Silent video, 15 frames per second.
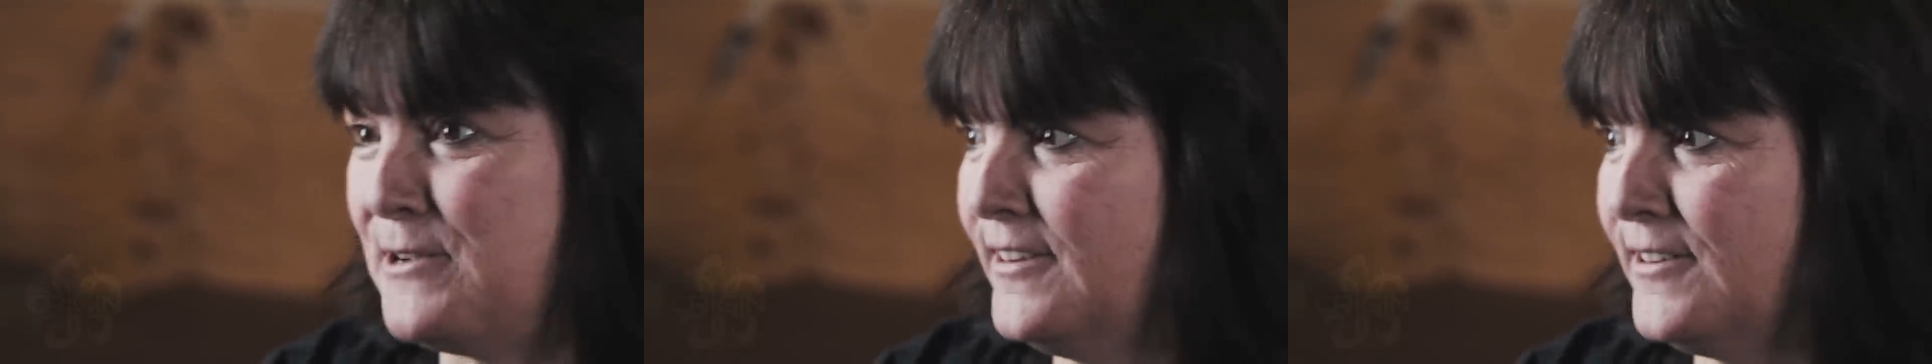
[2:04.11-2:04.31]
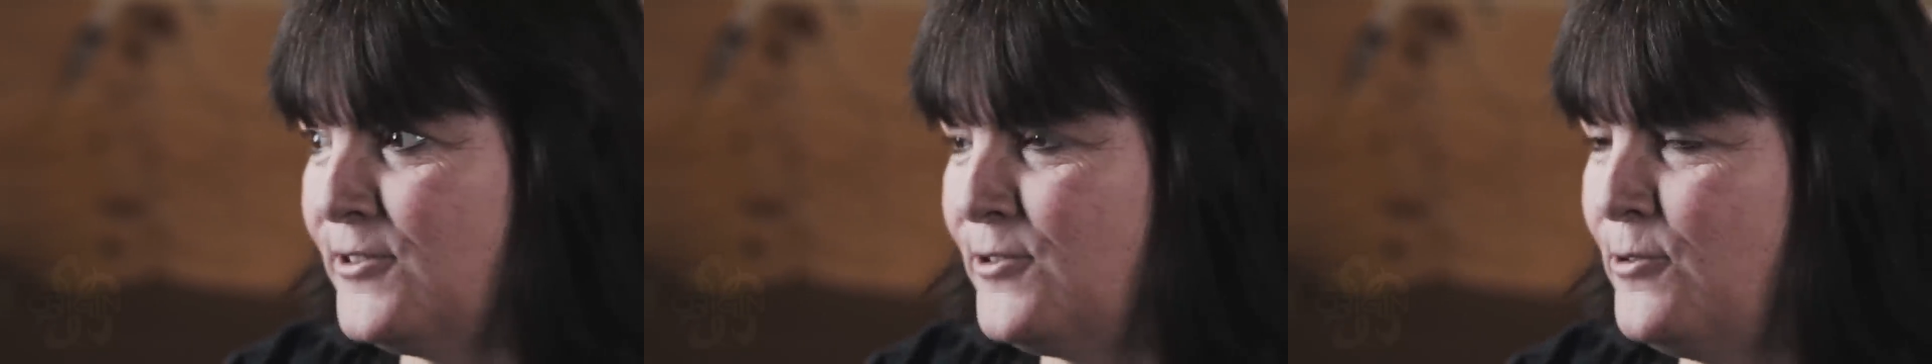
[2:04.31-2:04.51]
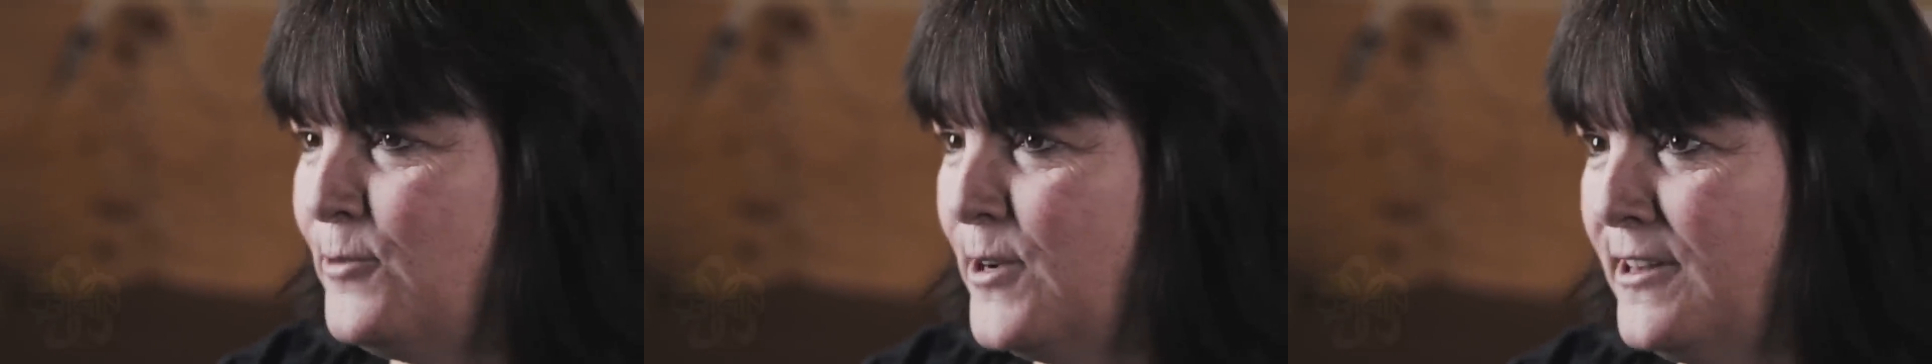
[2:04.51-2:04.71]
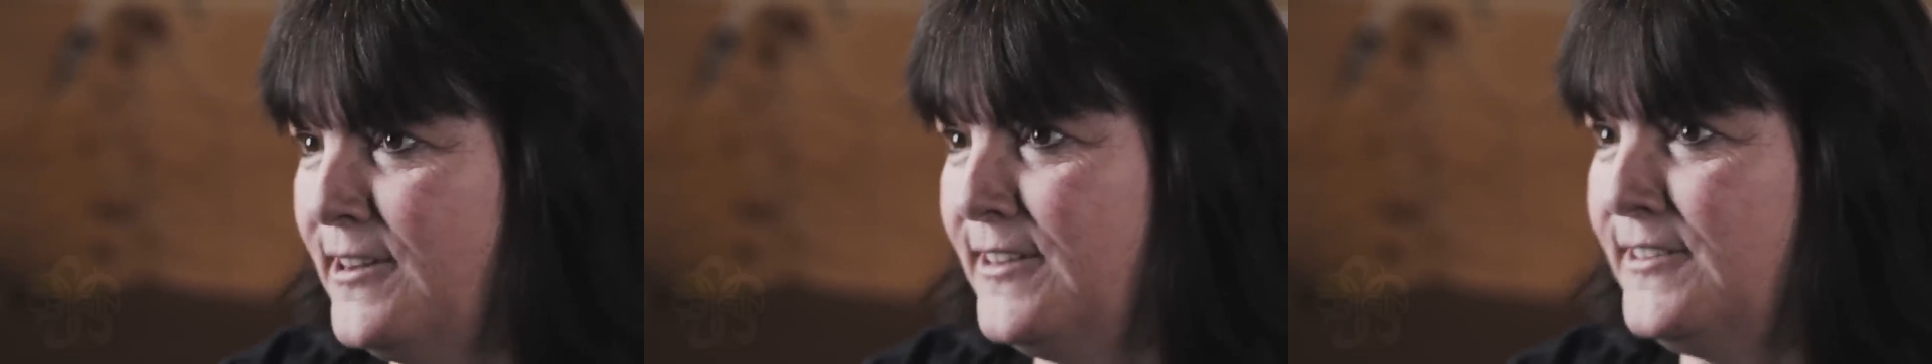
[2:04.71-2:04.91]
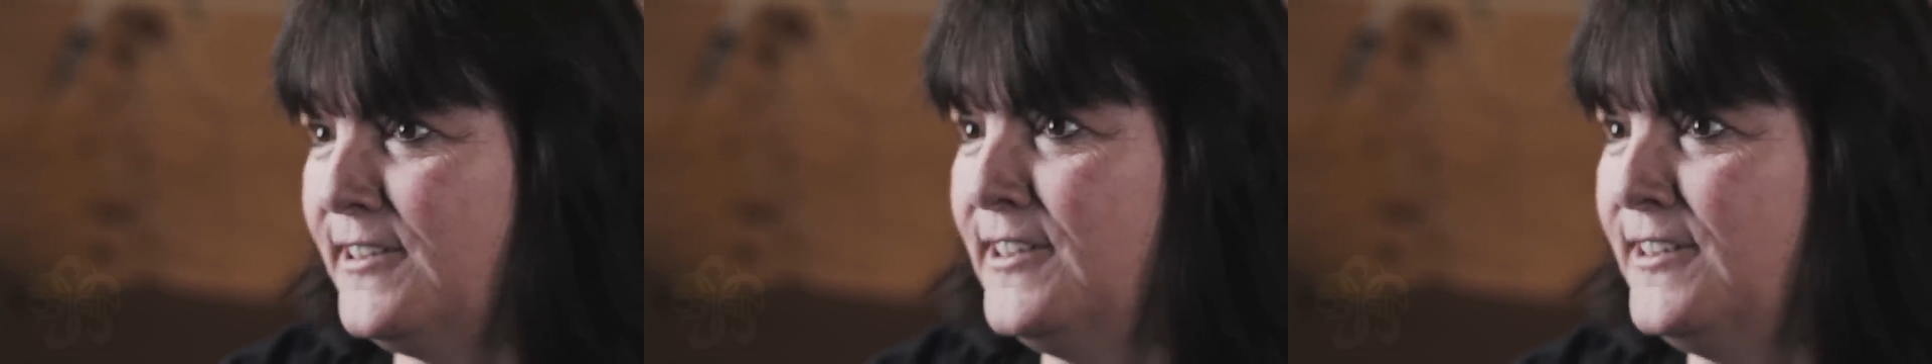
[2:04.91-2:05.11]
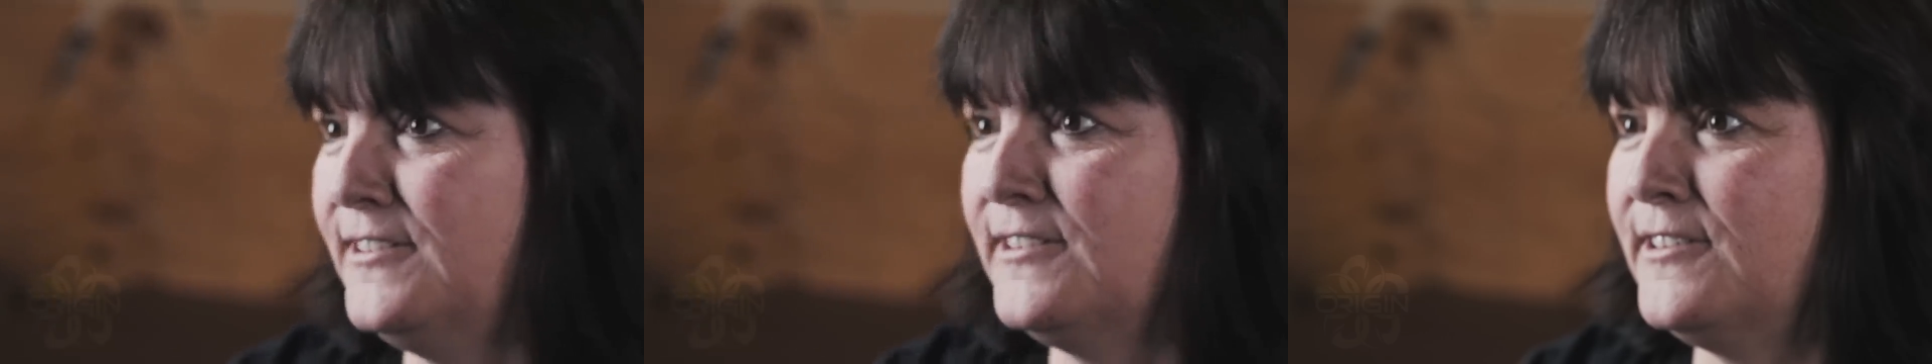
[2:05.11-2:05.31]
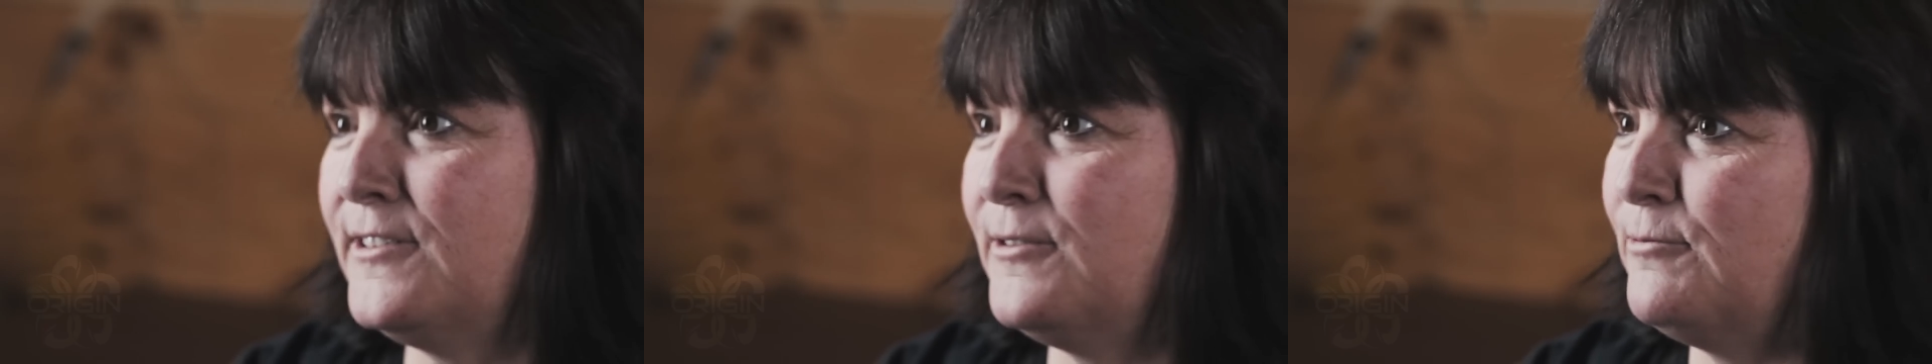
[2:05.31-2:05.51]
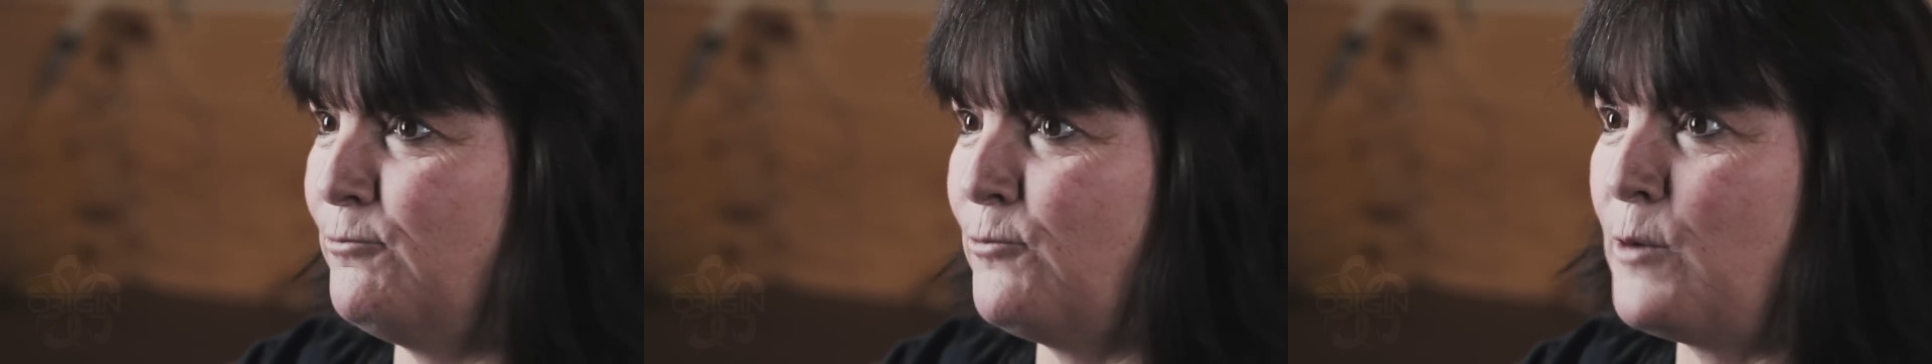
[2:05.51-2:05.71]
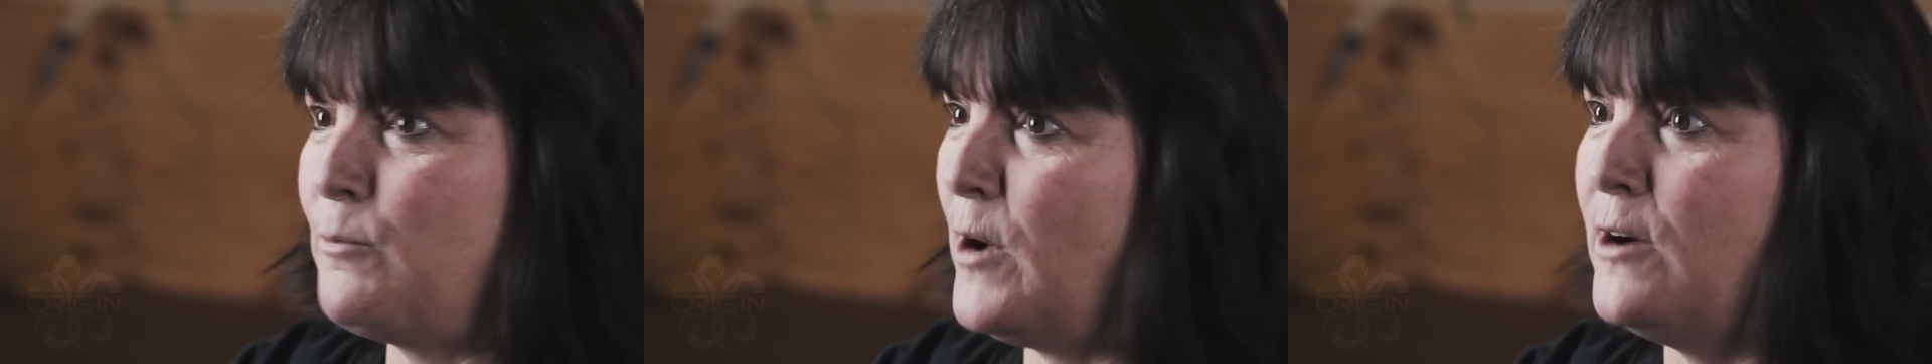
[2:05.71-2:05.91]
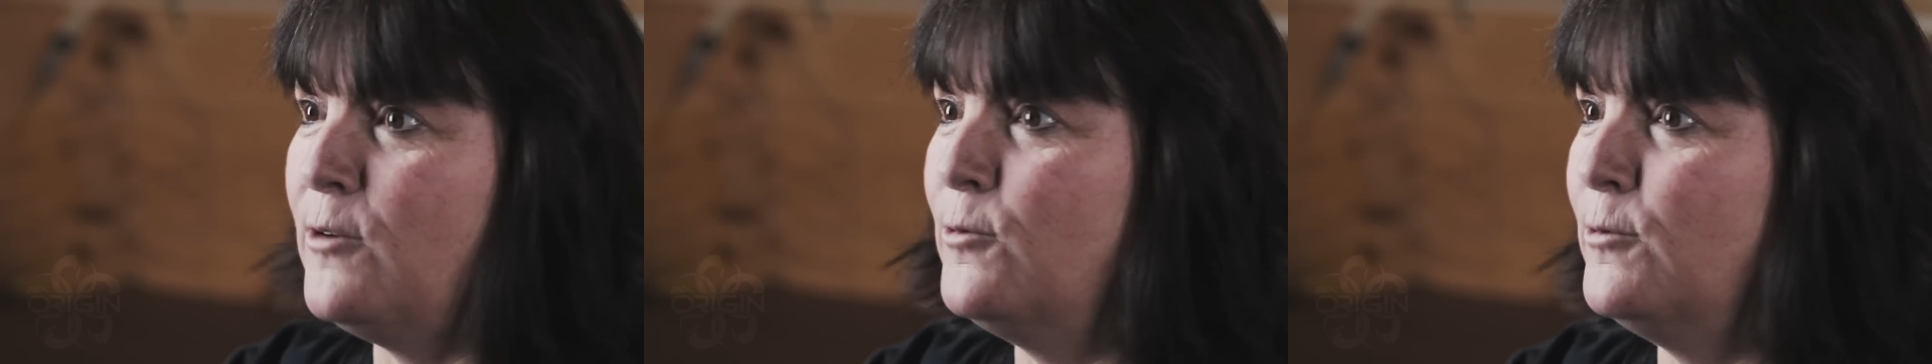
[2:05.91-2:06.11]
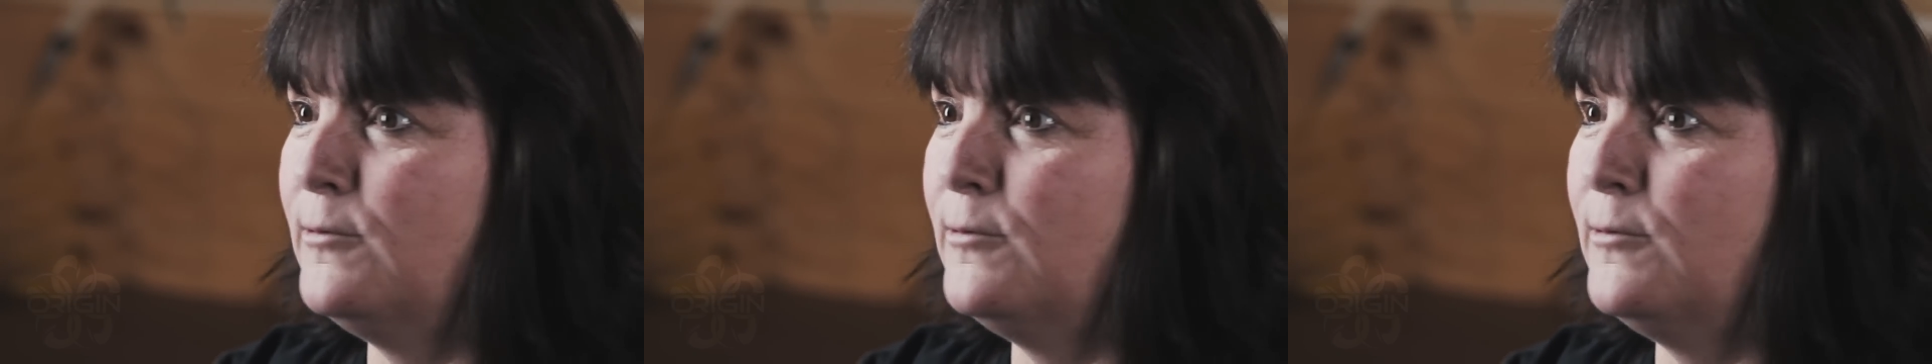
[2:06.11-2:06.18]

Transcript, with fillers: There's no way these gis are going to rip out.